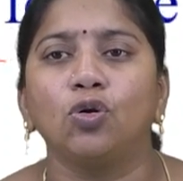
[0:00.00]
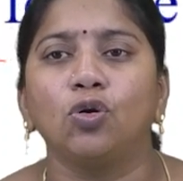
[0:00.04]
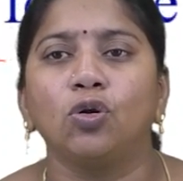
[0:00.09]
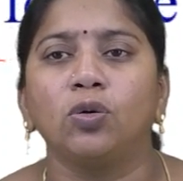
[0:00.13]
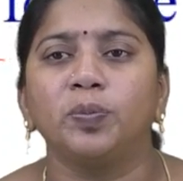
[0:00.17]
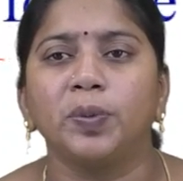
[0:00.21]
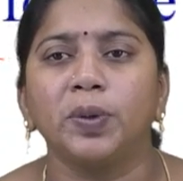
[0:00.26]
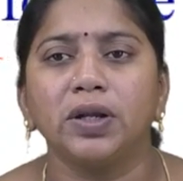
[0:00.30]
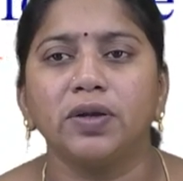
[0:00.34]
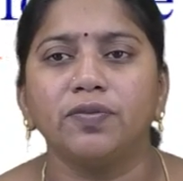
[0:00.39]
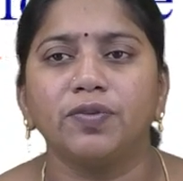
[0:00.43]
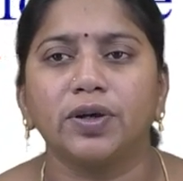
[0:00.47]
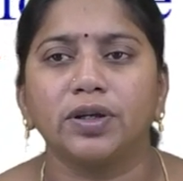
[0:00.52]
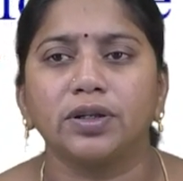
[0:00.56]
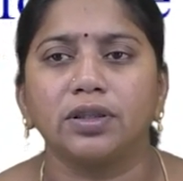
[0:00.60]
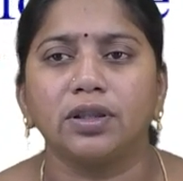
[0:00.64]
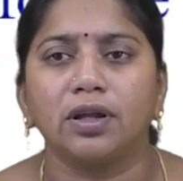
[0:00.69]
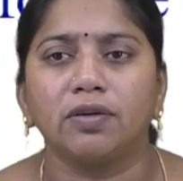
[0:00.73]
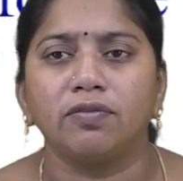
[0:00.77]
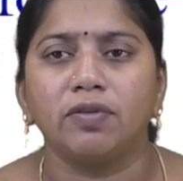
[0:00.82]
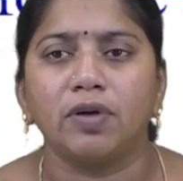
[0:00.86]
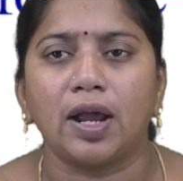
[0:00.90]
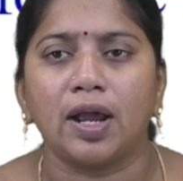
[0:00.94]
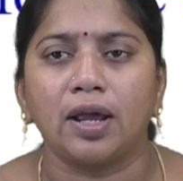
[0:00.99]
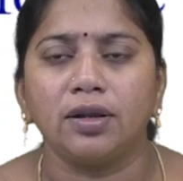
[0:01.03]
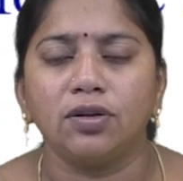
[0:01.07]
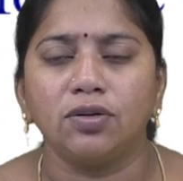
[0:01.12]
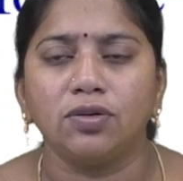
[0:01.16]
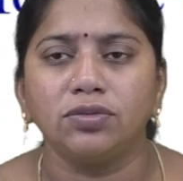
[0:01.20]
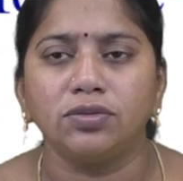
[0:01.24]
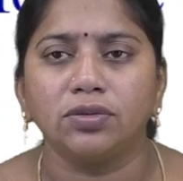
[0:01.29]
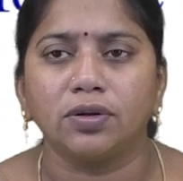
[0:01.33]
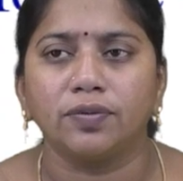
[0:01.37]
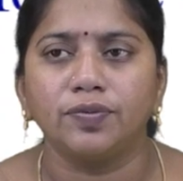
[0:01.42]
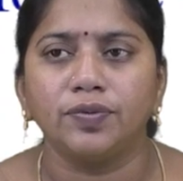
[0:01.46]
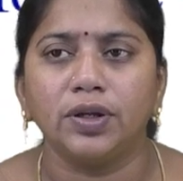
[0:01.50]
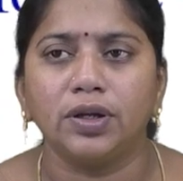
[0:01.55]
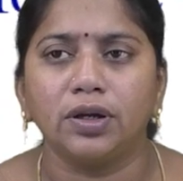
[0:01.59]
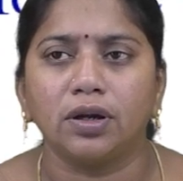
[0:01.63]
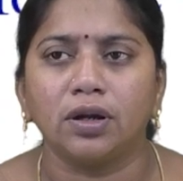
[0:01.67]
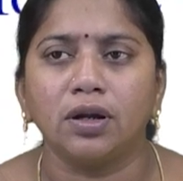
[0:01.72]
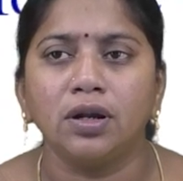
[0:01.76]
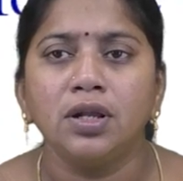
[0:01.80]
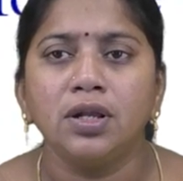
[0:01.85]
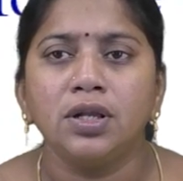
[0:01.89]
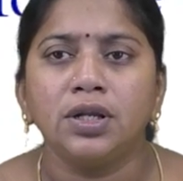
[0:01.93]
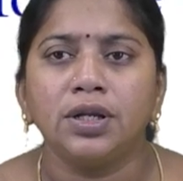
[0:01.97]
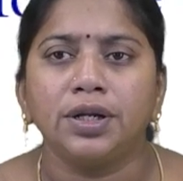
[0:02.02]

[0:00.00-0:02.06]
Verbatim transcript: doping for the values of the